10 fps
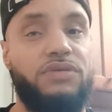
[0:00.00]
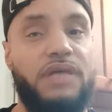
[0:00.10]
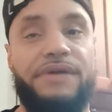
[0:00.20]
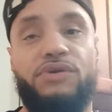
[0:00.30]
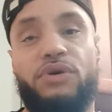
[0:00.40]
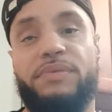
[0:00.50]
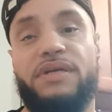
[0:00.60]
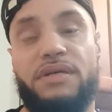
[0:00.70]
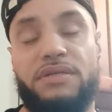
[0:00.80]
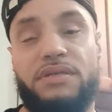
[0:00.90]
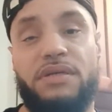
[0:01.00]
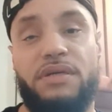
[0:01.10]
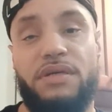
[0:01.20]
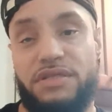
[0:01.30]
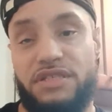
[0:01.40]
I do it because
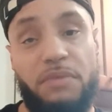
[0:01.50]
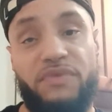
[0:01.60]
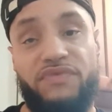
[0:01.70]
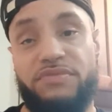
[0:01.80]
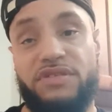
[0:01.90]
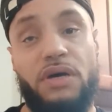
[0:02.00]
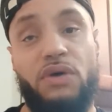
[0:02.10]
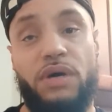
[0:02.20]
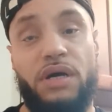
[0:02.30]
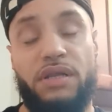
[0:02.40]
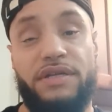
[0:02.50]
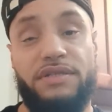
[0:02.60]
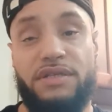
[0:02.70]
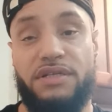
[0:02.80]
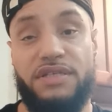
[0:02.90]
some of them sell well and it's
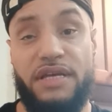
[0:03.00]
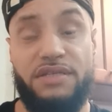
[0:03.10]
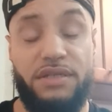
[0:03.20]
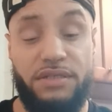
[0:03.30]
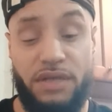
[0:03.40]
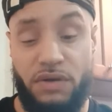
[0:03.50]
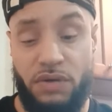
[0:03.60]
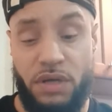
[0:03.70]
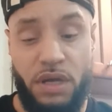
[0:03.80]
a necessity. So